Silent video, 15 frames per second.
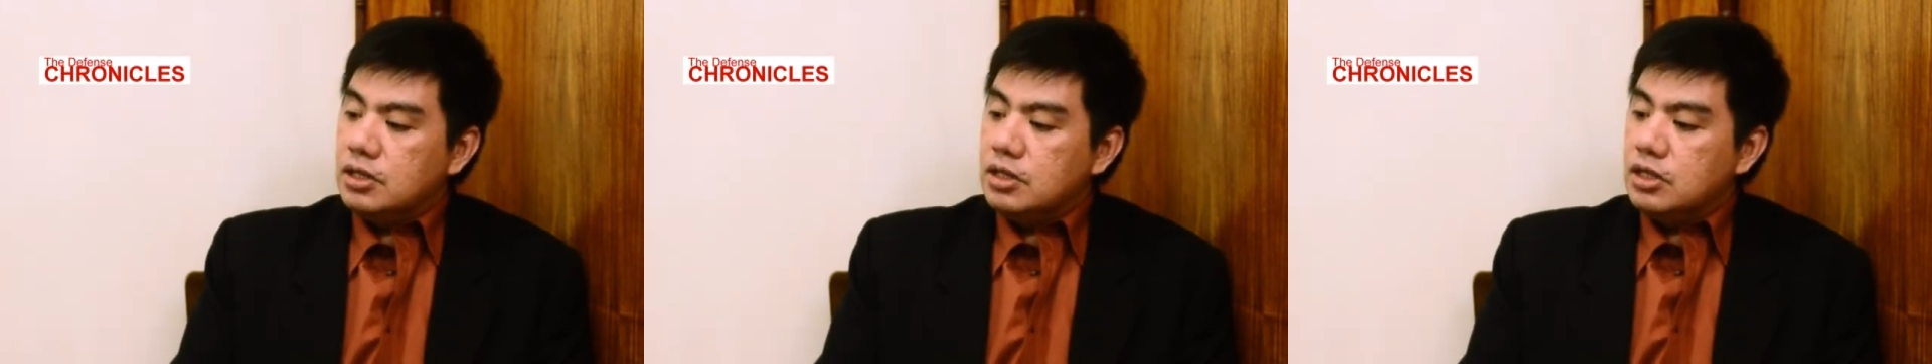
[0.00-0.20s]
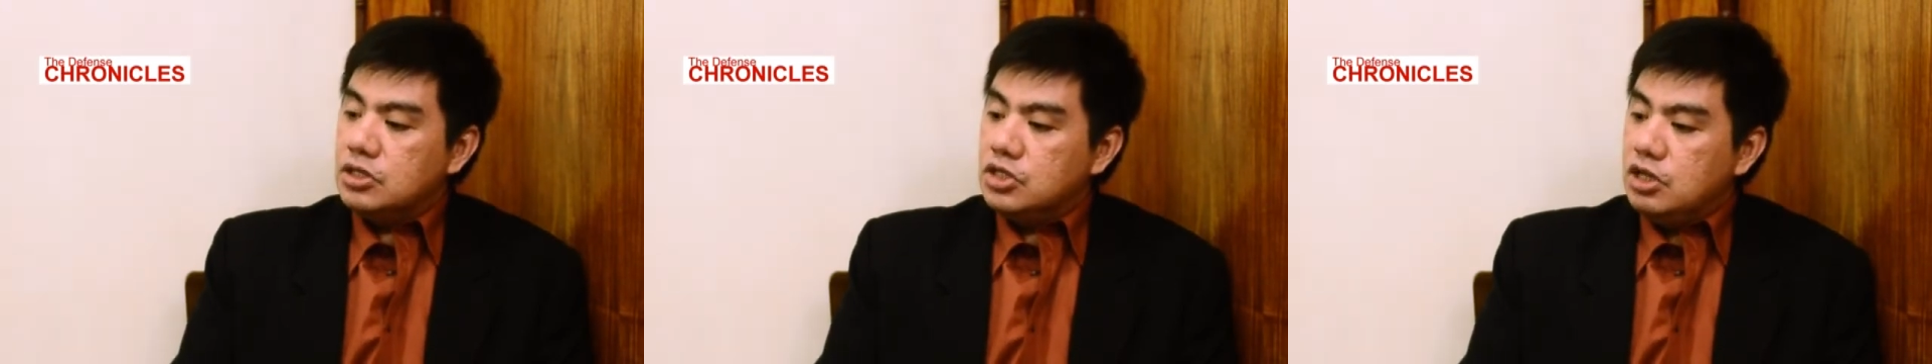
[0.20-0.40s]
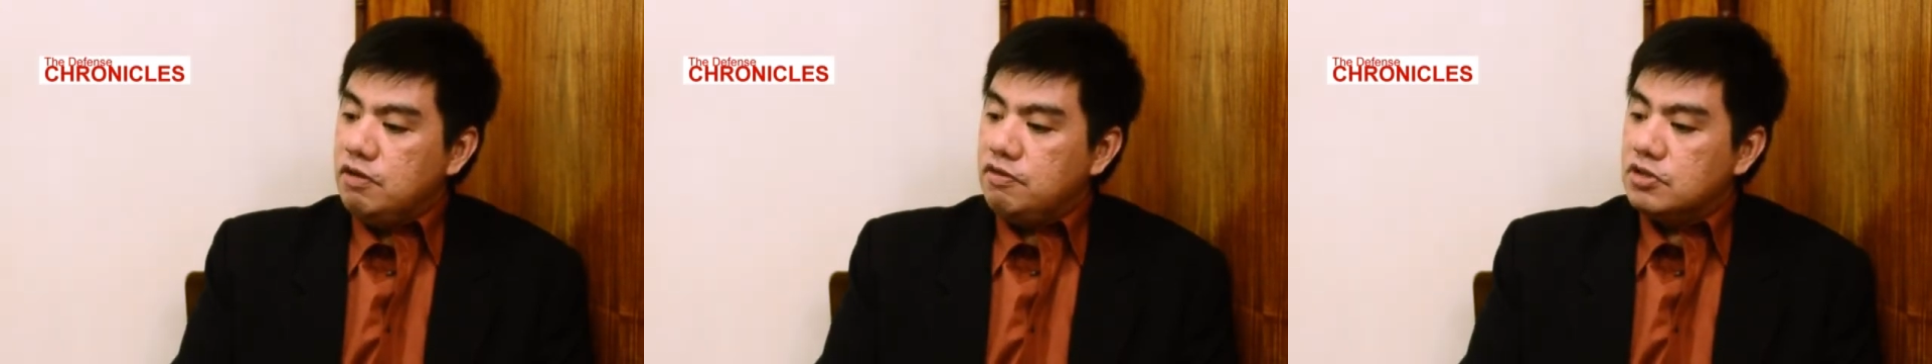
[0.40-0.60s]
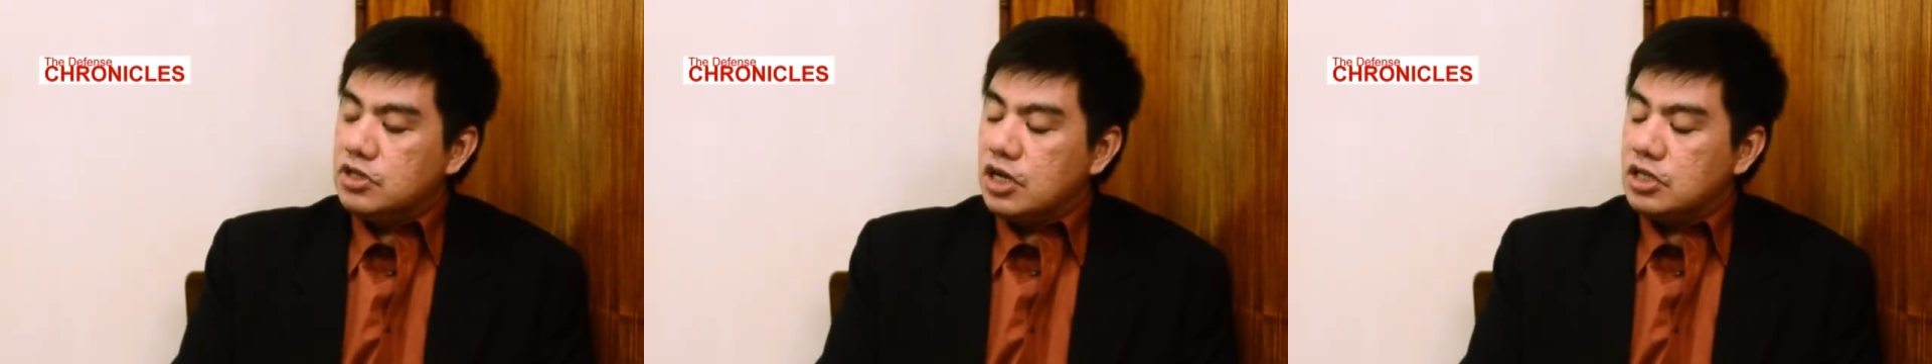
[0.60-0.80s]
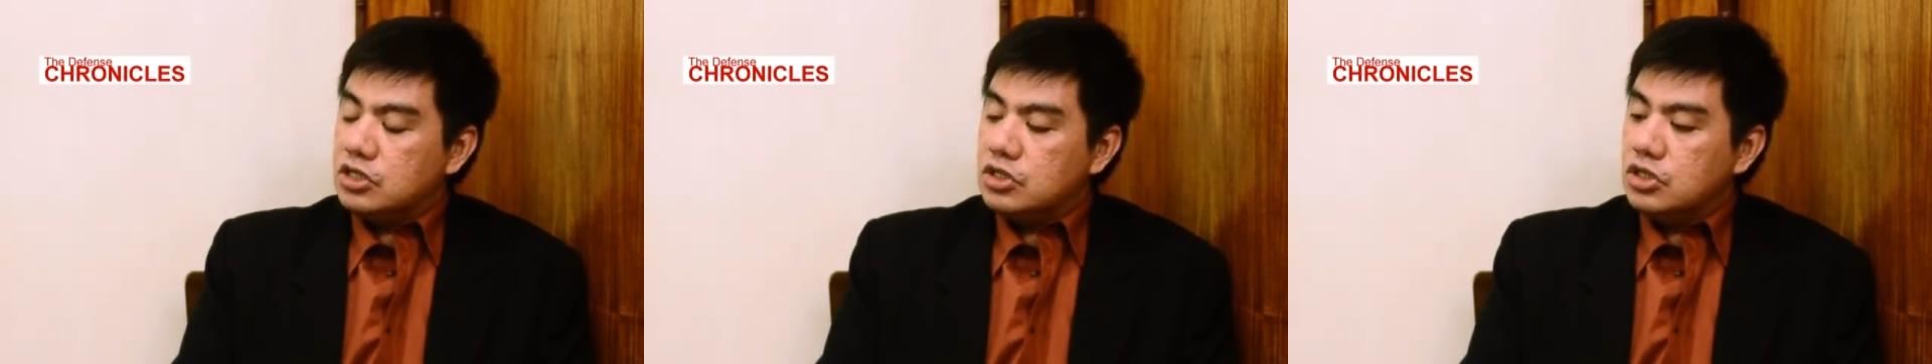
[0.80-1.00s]
the Chief
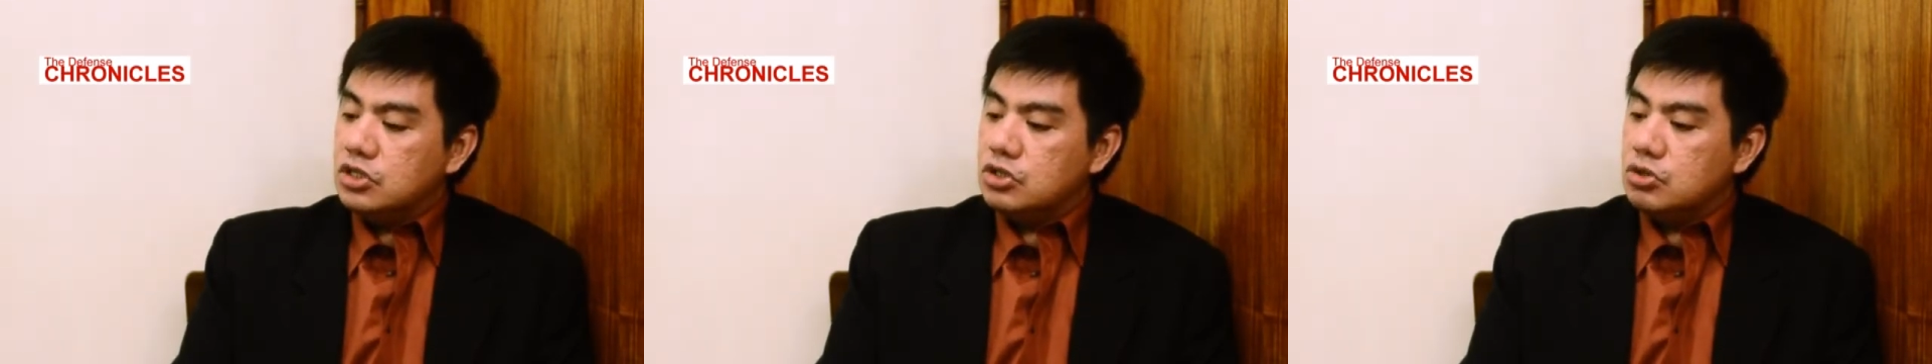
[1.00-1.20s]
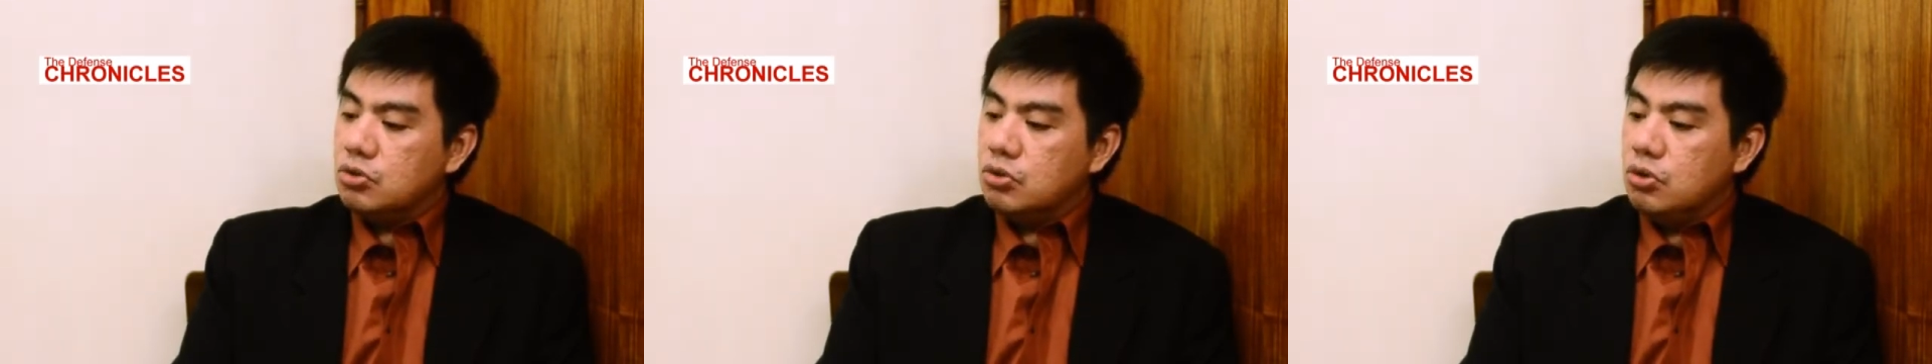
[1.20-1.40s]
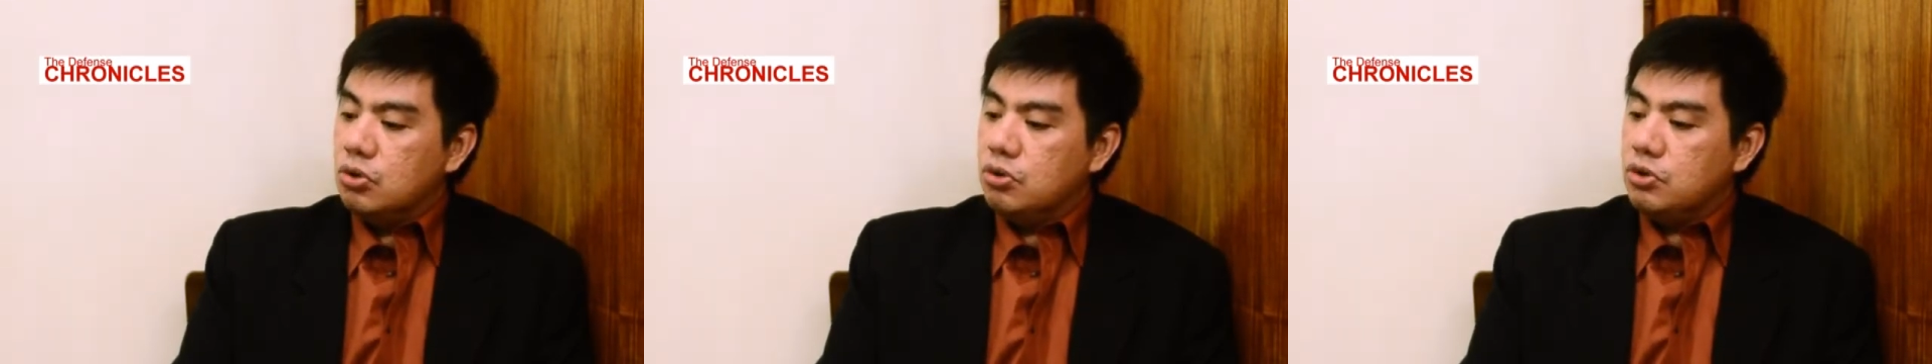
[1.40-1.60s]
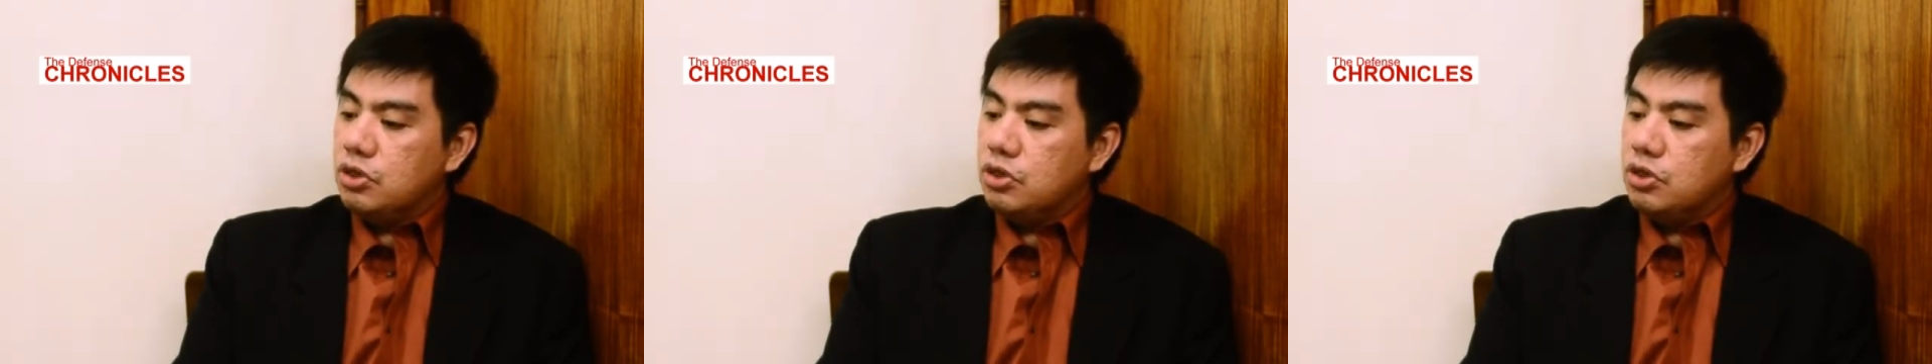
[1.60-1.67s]
Justice to go